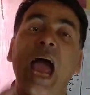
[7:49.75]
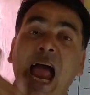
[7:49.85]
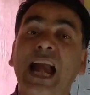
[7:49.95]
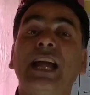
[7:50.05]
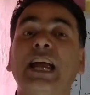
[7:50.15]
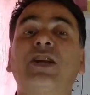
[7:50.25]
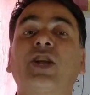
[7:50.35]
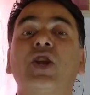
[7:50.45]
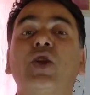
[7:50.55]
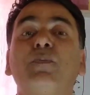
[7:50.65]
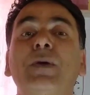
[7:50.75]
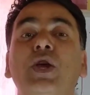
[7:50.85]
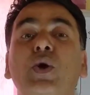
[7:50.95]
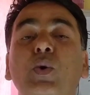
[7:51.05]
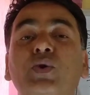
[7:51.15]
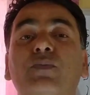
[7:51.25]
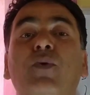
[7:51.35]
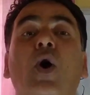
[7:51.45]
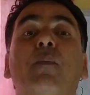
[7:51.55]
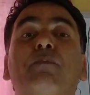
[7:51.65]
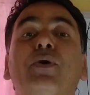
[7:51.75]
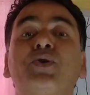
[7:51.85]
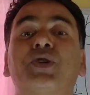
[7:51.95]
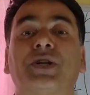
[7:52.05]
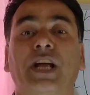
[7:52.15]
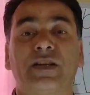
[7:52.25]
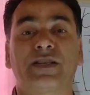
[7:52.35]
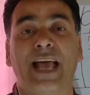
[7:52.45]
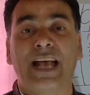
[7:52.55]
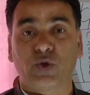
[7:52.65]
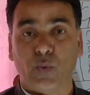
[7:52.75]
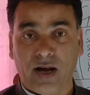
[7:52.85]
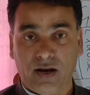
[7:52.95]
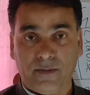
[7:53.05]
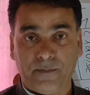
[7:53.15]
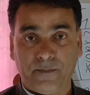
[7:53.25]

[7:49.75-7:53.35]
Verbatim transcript: and it can be used for future tense as well.